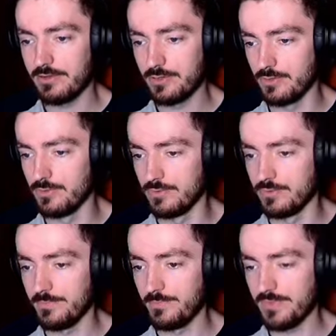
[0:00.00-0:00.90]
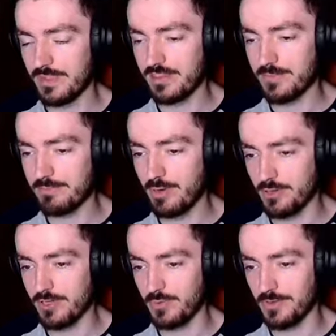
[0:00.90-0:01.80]
Cool. This is my
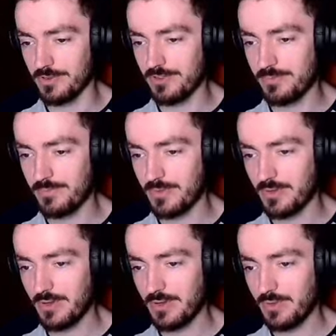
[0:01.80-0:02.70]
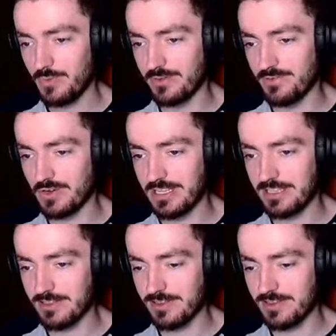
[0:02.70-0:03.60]
pocket watch with a funky
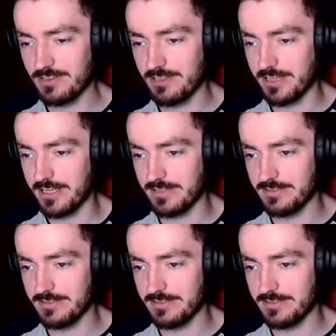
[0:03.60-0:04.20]
little skull on it.